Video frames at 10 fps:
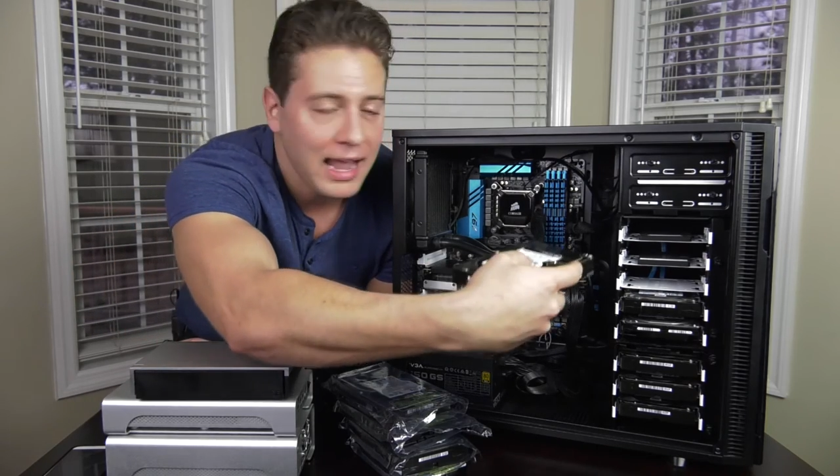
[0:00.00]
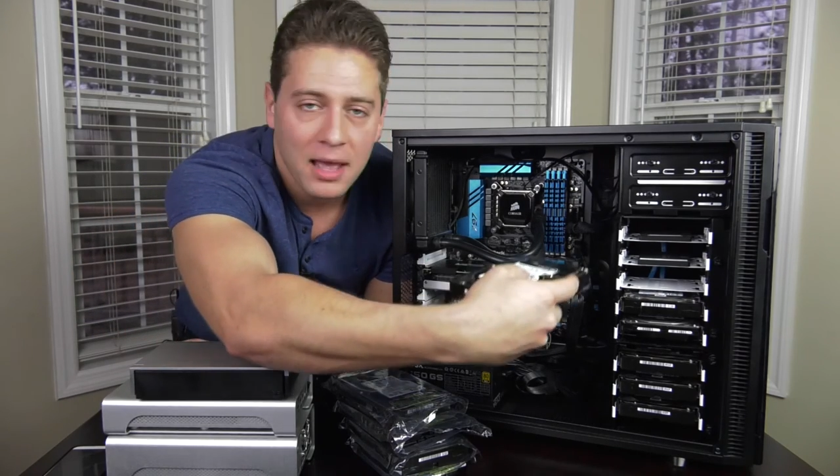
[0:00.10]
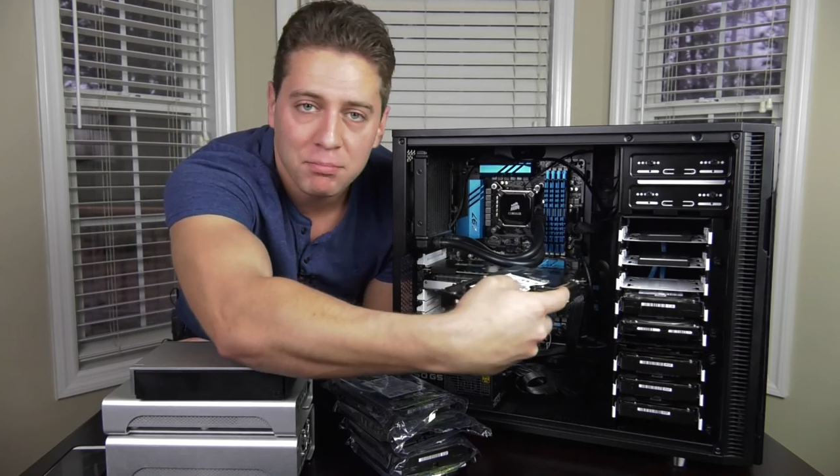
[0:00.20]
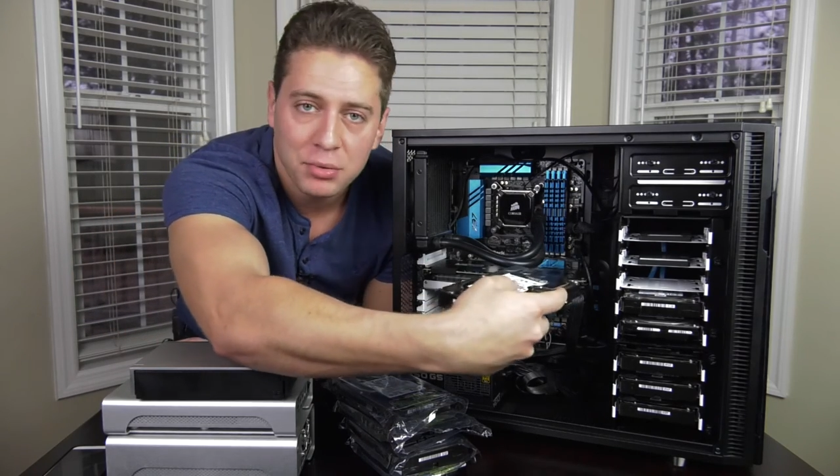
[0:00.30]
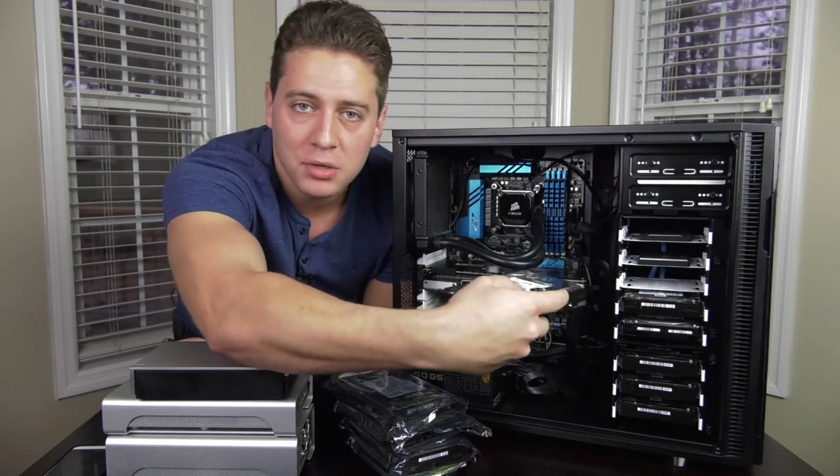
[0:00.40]

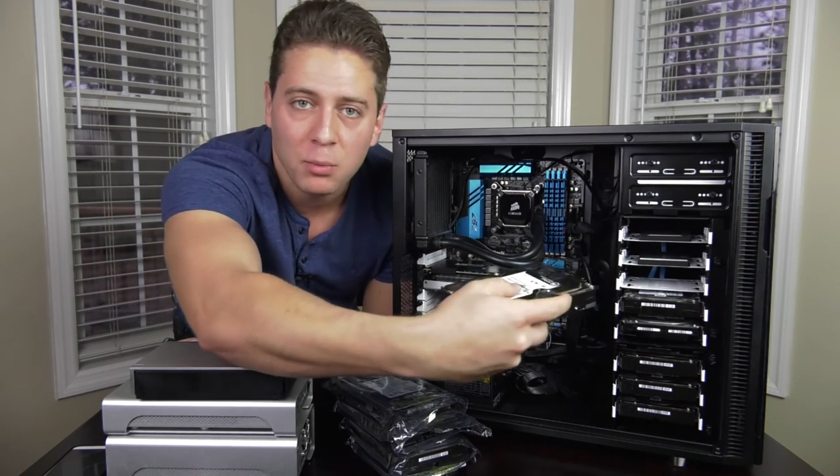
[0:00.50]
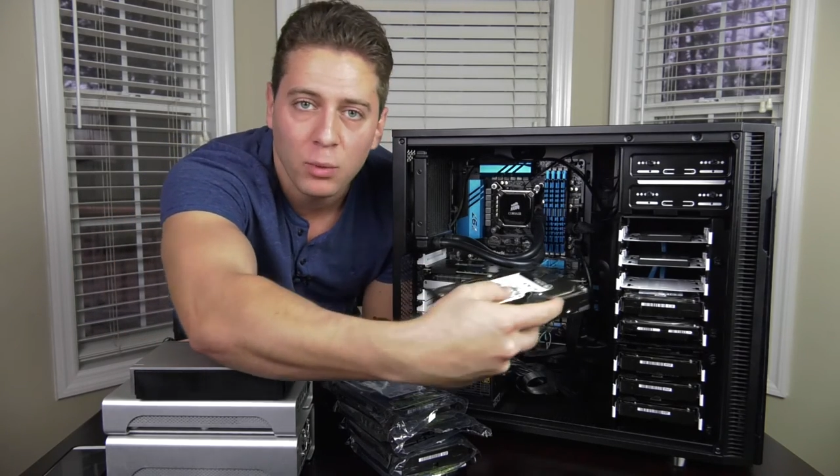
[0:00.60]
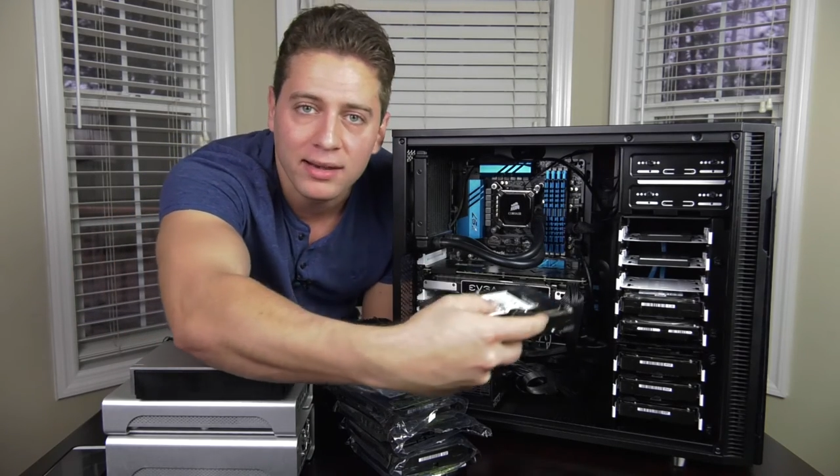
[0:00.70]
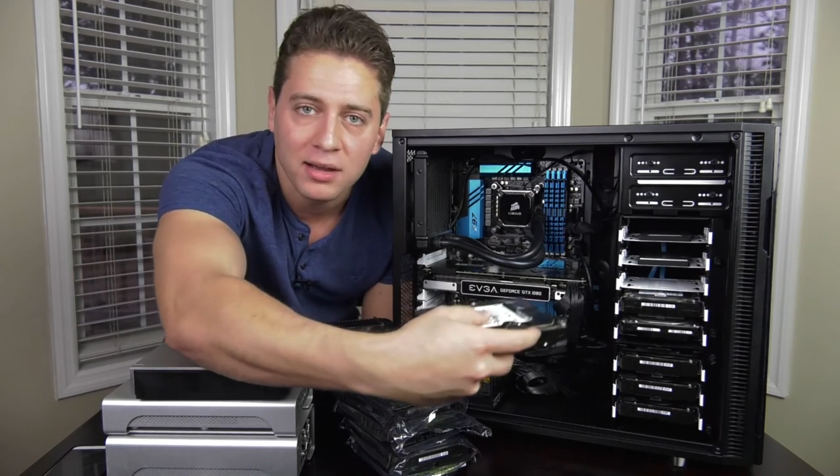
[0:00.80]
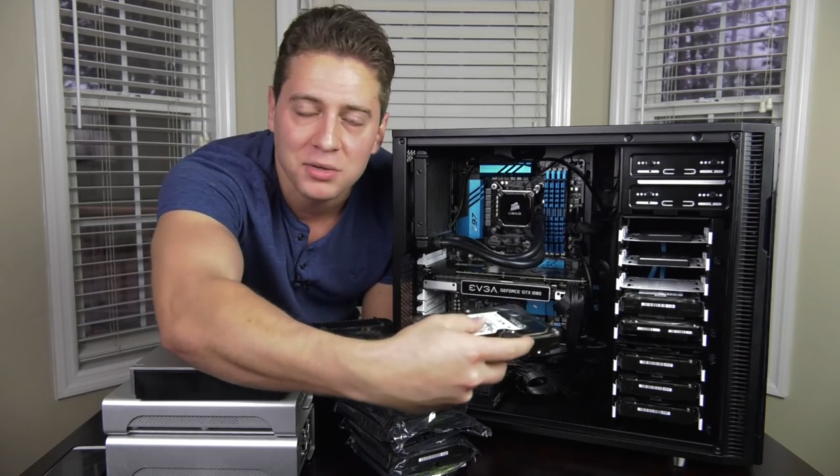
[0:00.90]
and boot up
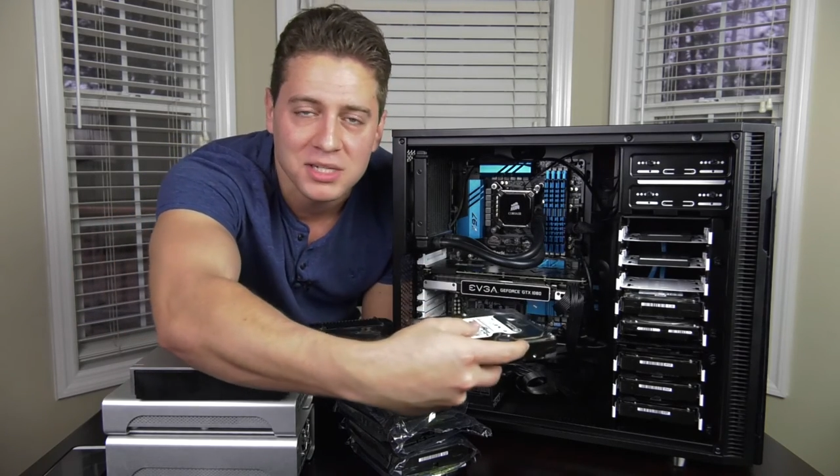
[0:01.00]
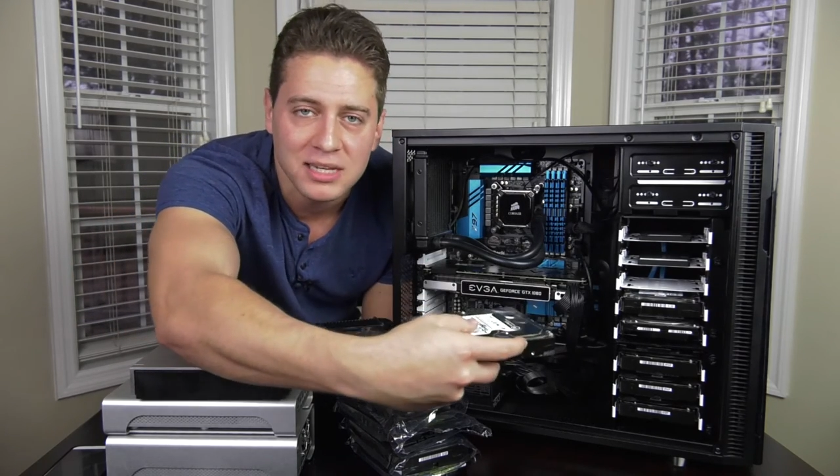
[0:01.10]
Windows